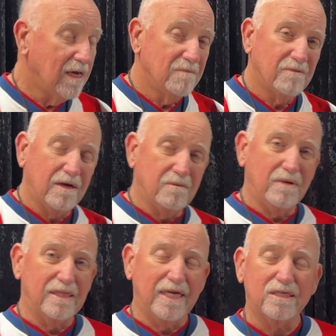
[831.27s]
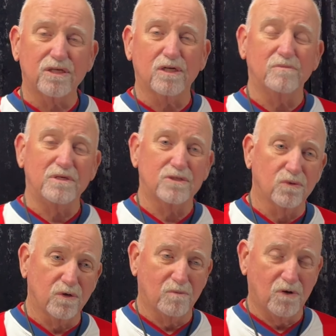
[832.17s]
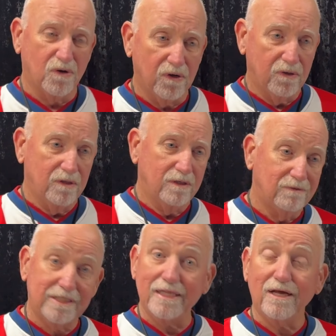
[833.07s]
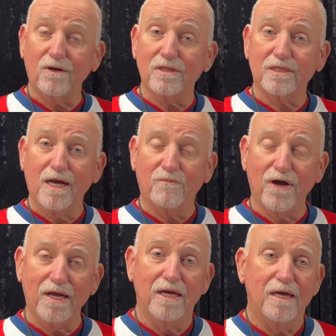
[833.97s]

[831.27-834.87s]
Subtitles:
My legs are going to be sore tomorrow. We say that all the time, right?